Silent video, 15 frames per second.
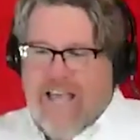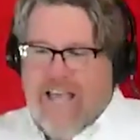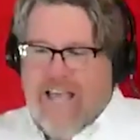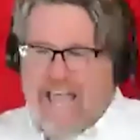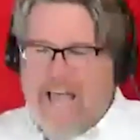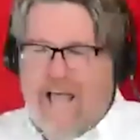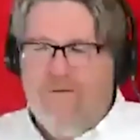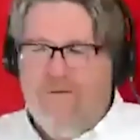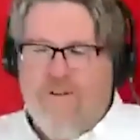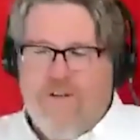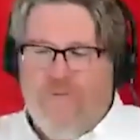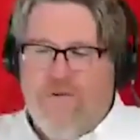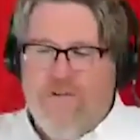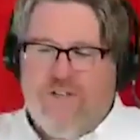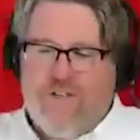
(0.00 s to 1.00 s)
How do
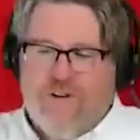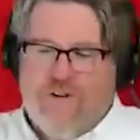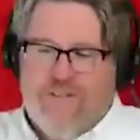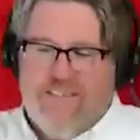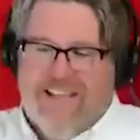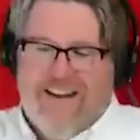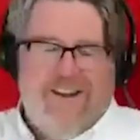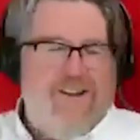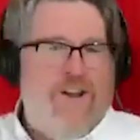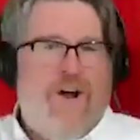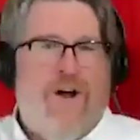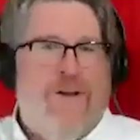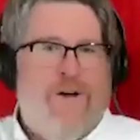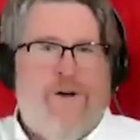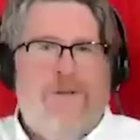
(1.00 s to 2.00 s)
you ensure that
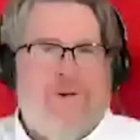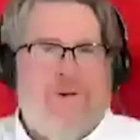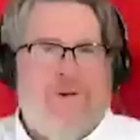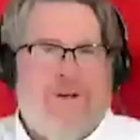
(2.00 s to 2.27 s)
not all your